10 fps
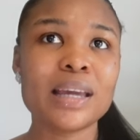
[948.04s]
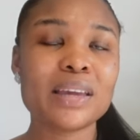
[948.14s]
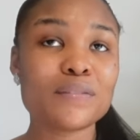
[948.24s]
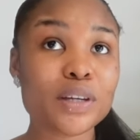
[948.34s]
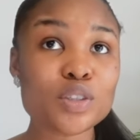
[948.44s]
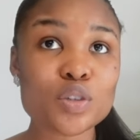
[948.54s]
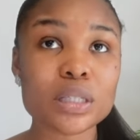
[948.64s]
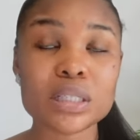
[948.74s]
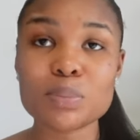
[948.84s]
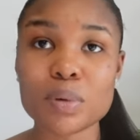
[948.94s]

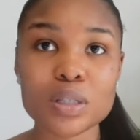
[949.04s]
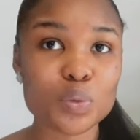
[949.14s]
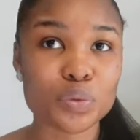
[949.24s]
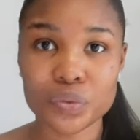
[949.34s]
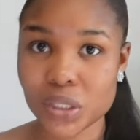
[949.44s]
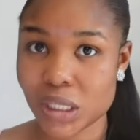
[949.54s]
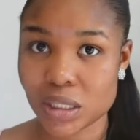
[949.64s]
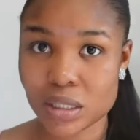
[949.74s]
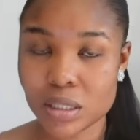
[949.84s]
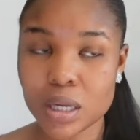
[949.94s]
Eventually the money will
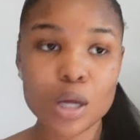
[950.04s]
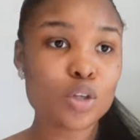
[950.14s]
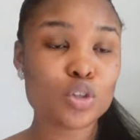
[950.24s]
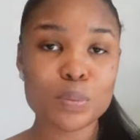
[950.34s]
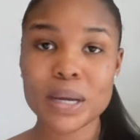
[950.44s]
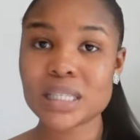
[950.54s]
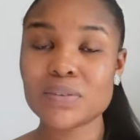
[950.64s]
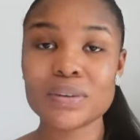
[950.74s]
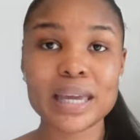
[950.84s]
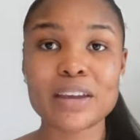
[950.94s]
finish. You might
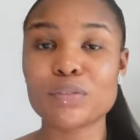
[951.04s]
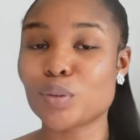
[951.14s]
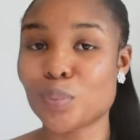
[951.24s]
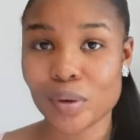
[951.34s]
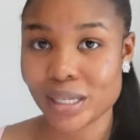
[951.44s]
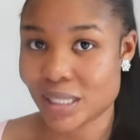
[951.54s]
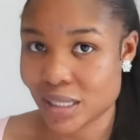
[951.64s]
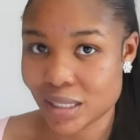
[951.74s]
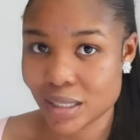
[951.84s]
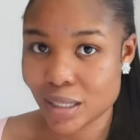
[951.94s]
even get food
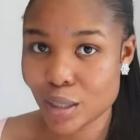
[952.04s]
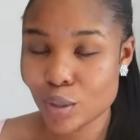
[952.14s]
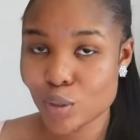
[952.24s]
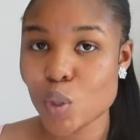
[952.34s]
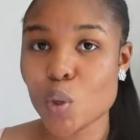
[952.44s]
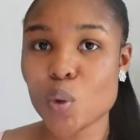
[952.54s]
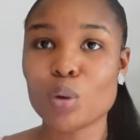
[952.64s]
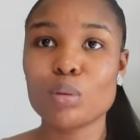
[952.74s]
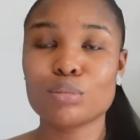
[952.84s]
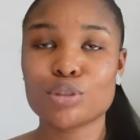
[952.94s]
poisoning.
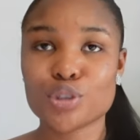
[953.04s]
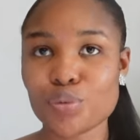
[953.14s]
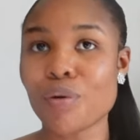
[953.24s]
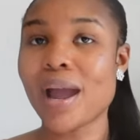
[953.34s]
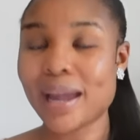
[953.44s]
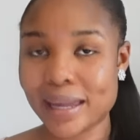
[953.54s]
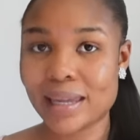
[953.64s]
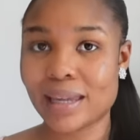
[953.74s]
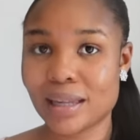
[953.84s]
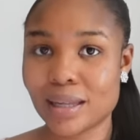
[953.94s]
So
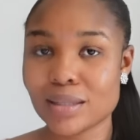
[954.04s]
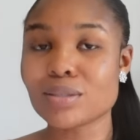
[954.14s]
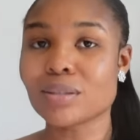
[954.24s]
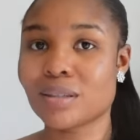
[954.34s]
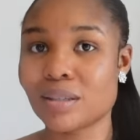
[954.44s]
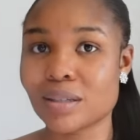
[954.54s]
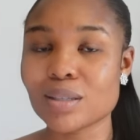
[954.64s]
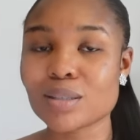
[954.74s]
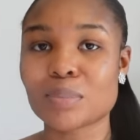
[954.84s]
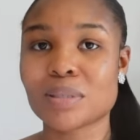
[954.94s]
try to cook
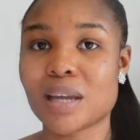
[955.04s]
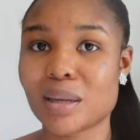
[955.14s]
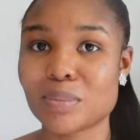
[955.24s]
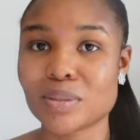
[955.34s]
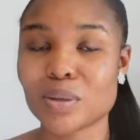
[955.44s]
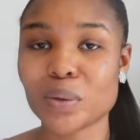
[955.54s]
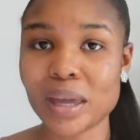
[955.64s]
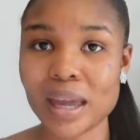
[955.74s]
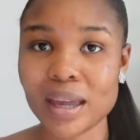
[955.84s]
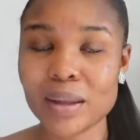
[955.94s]
sometimes,
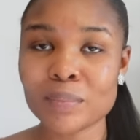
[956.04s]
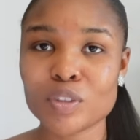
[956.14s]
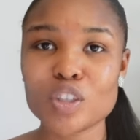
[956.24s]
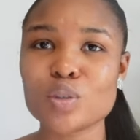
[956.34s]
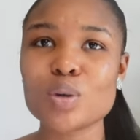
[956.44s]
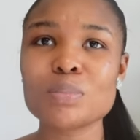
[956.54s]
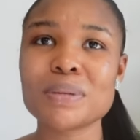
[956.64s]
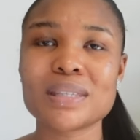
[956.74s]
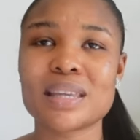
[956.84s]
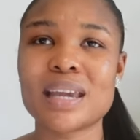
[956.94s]
okay? Don't
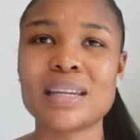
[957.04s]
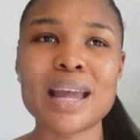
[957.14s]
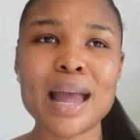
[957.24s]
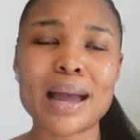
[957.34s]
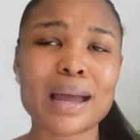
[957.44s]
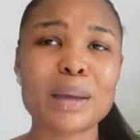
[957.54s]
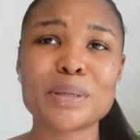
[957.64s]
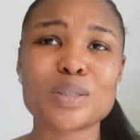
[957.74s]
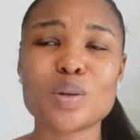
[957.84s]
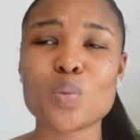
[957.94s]
be saying I can't
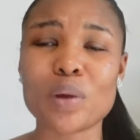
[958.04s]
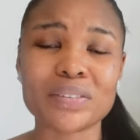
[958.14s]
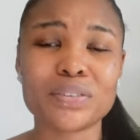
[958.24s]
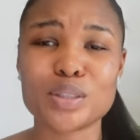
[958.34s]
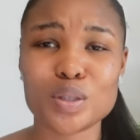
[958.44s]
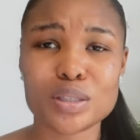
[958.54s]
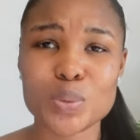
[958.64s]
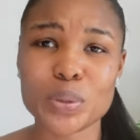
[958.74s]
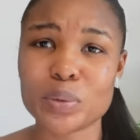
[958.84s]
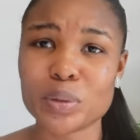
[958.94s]
be doing wifey
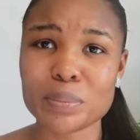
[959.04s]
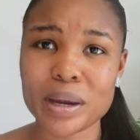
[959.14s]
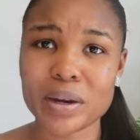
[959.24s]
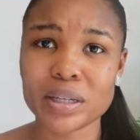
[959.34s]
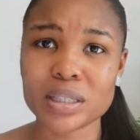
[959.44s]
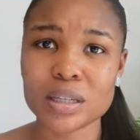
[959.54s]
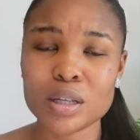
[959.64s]
duties when you're not married.